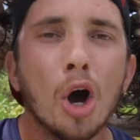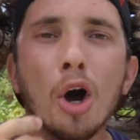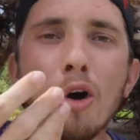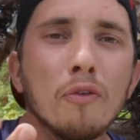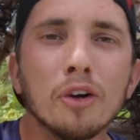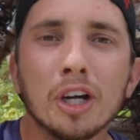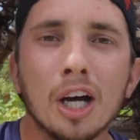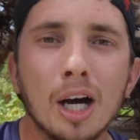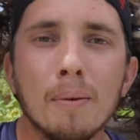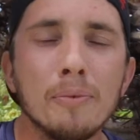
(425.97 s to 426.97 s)

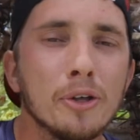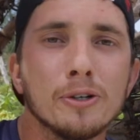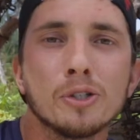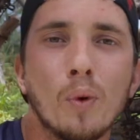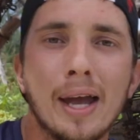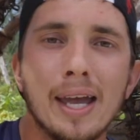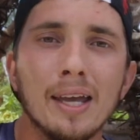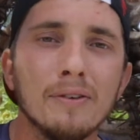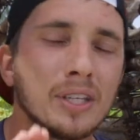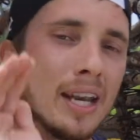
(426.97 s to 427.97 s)
overcome those
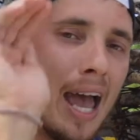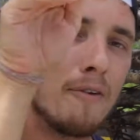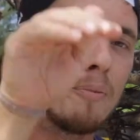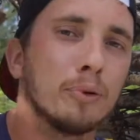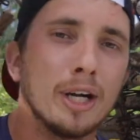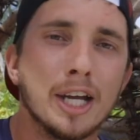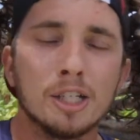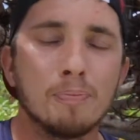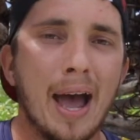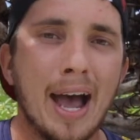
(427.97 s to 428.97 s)
waves and have a
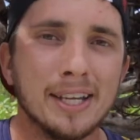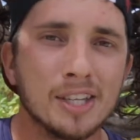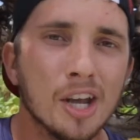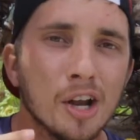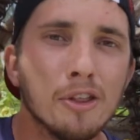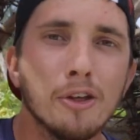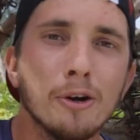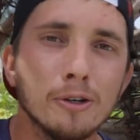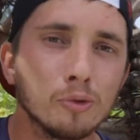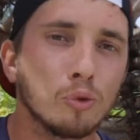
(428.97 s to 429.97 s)
bridge past
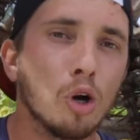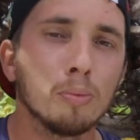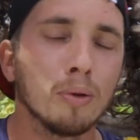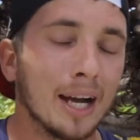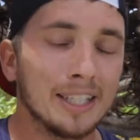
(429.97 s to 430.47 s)
those roadblocks.